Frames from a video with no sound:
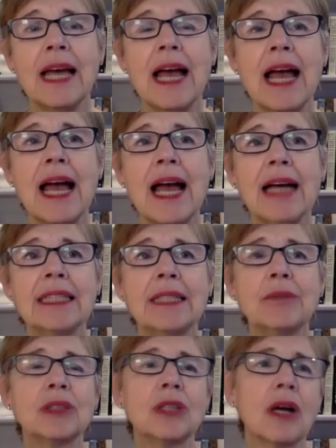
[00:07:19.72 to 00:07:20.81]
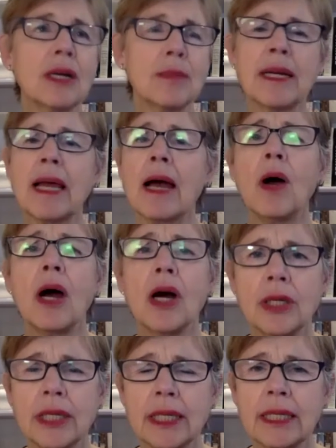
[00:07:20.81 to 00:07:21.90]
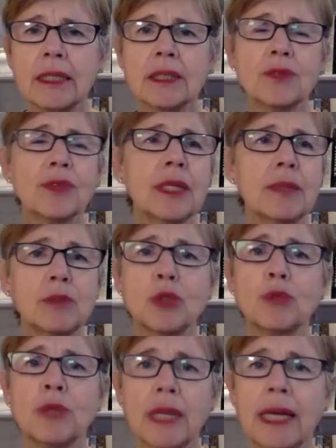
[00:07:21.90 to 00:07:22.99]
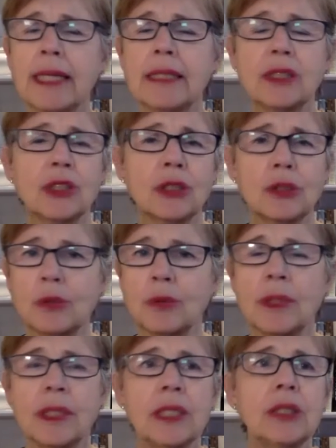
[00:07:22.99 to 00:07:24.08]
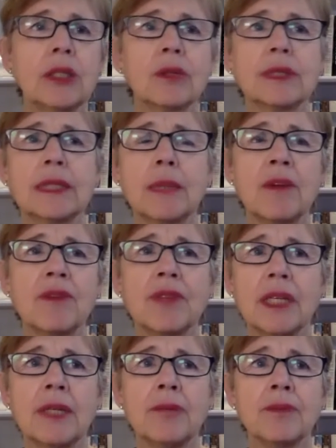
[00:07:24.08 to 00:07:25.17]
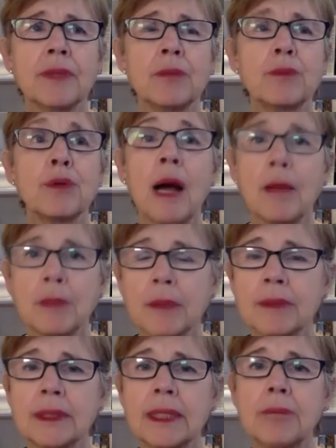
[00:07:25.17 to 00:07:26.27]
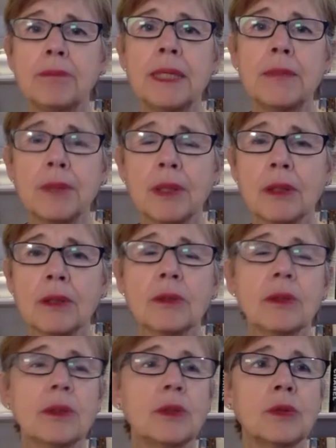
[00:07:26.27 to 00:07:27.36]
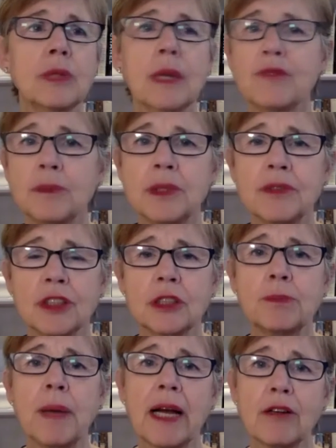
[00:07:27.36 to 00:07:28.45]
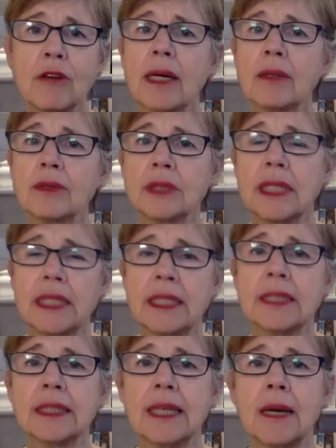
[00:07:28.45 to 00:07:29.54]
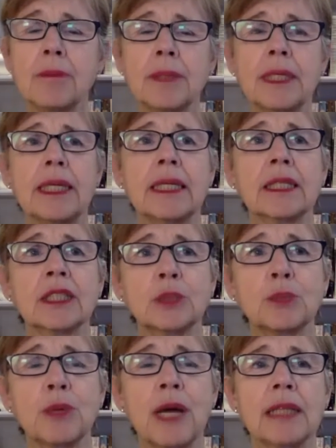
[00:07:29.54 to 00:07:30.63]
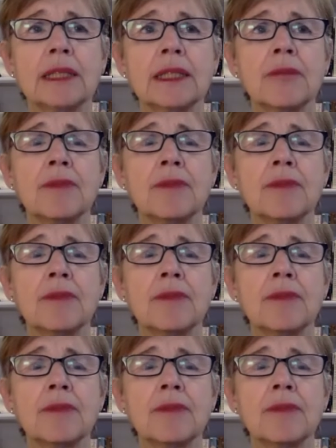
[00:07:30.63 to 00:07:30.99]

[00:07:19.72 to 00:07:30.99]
and he was talking about how hard it is for him to relate to, you know, some of the problems that people who come from diverse backgrounds in his company express